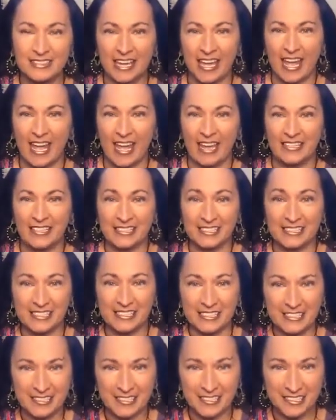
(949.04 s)
and
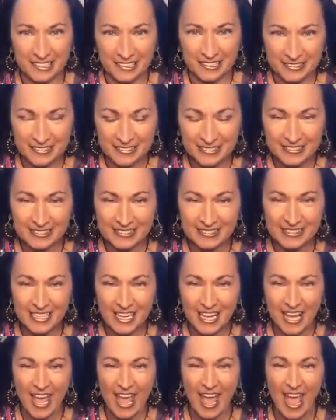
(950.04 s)
easier
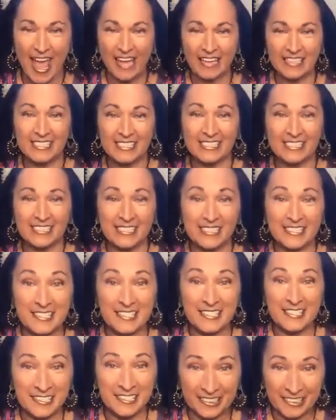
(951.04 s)
and
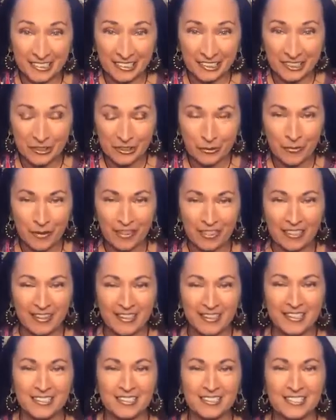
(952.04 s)
easier with
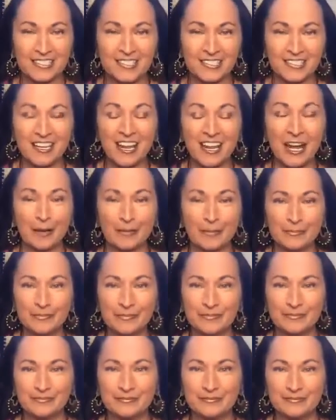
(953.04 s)
each step,
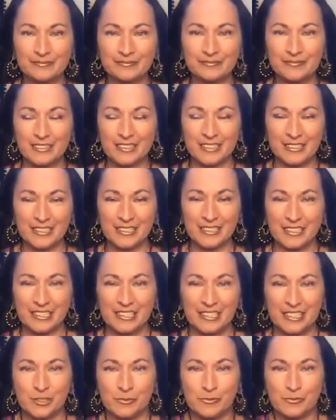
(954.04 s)

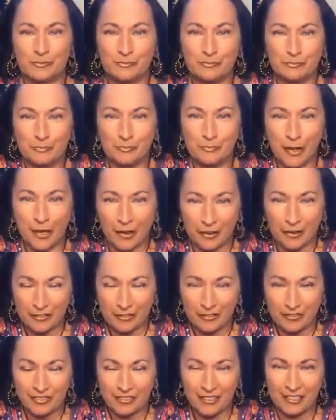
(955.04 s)
each
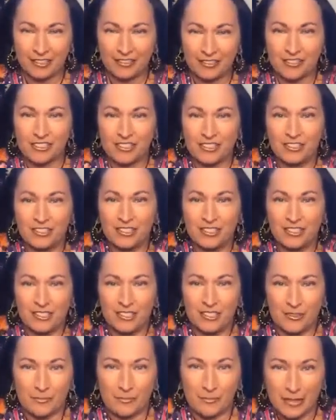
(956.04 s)
birth, each
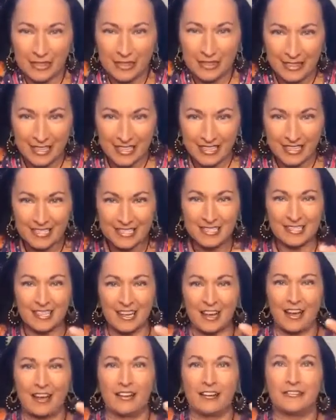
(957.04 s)
place
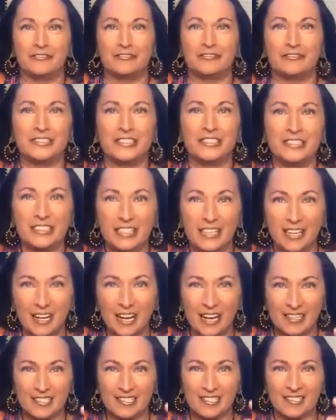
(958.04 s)
of
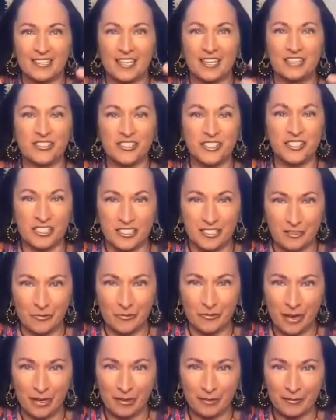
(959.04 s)
ascension
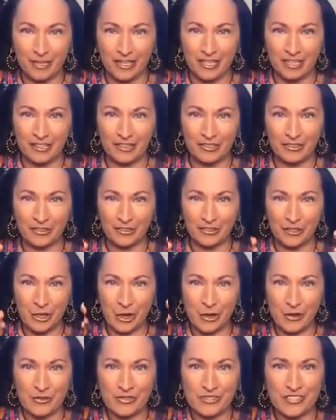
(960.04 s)
where we
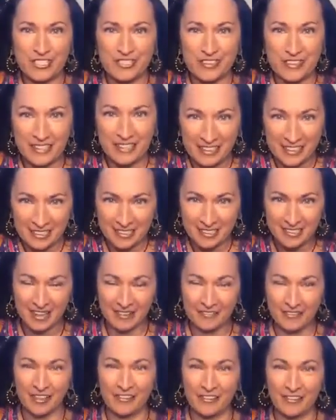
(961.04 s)
go to the next
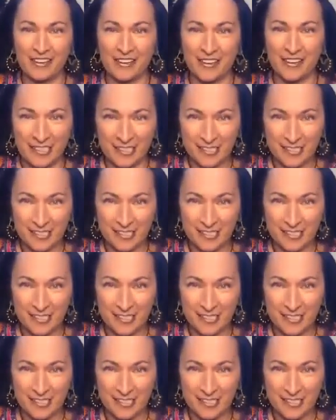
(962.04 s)
level and the next